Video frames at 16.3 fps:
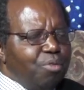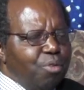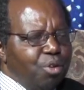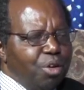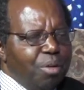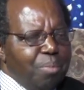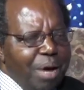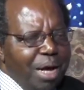If you
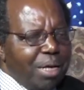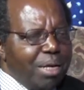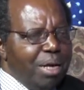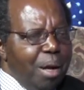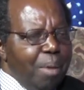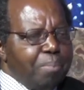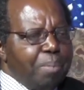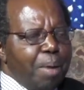read
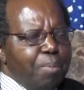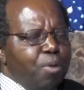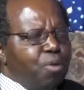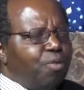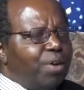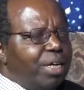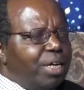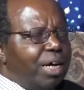my
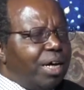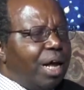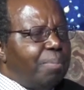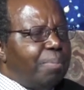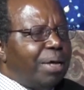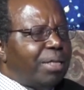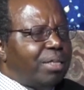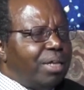book, Finding a
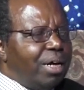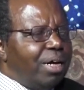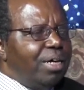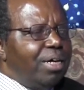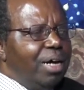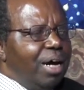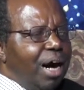Right Partner,